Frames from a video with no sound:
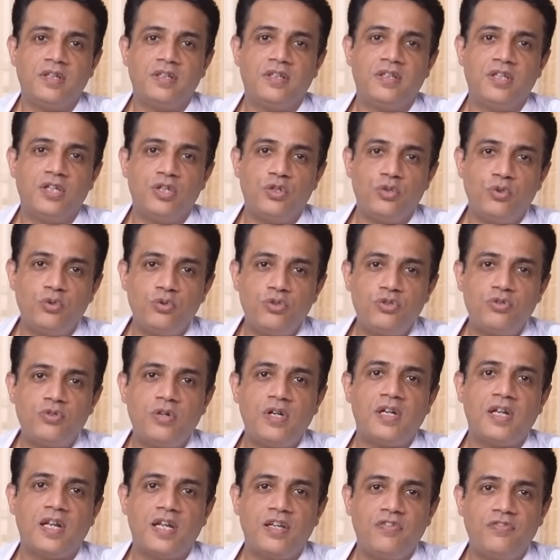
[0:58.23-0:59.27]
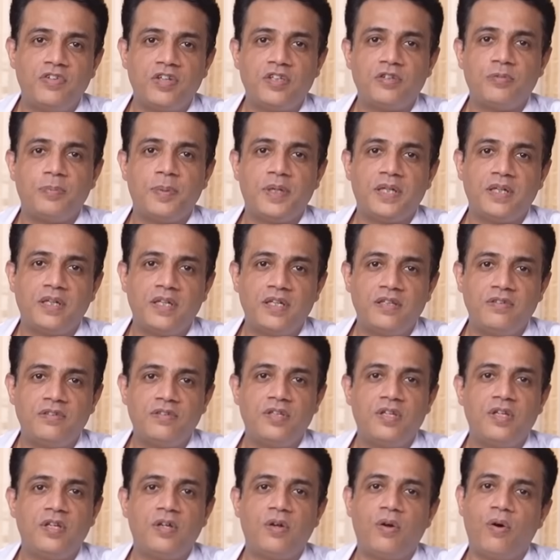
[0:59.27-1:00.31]
the usual life
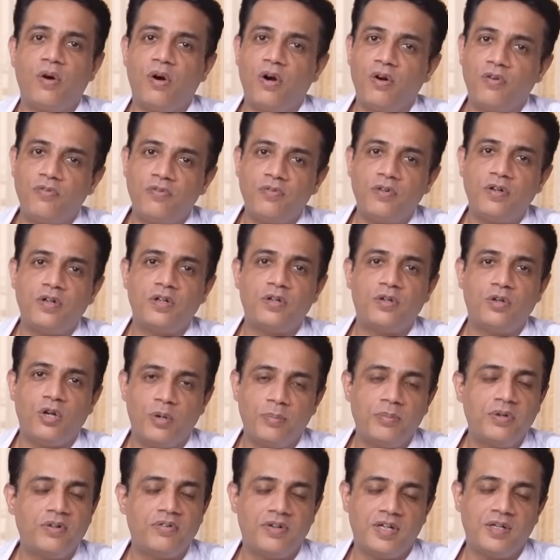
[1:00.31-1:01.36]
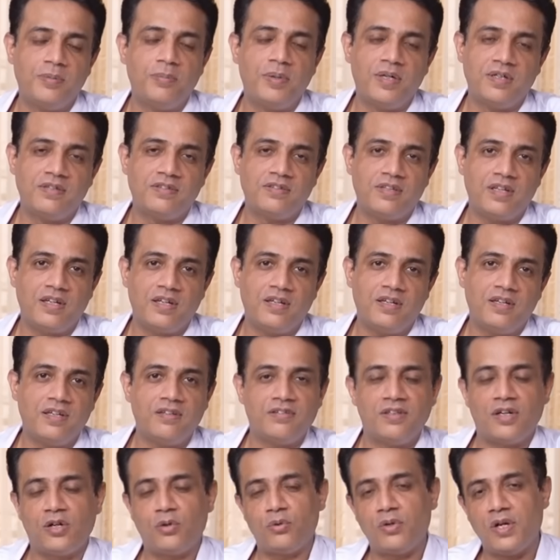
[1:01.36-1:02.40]
expectancy of a normal red blood cell is
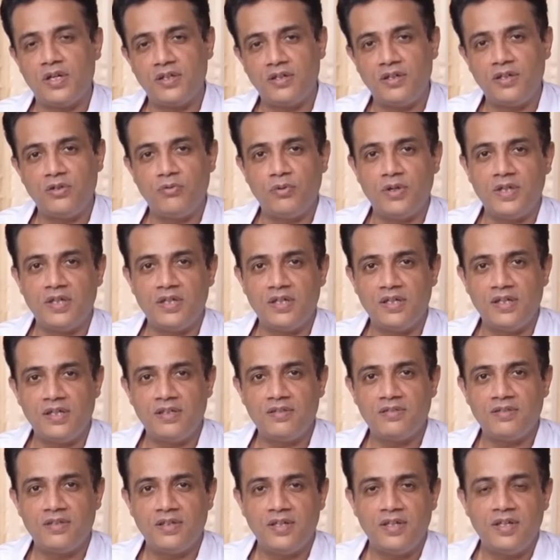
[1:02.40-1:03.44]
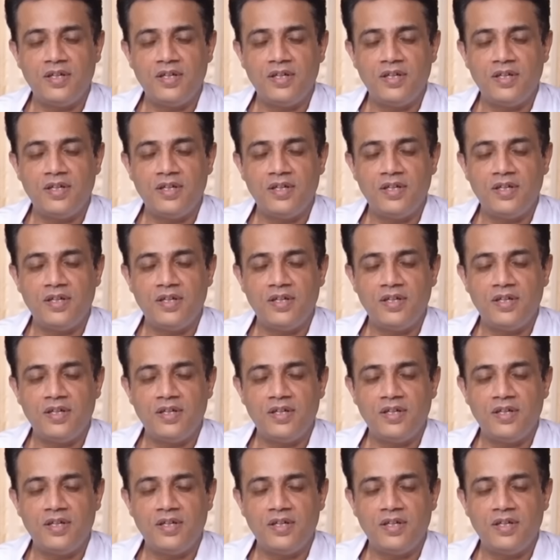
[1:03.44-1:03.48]
around 120 days.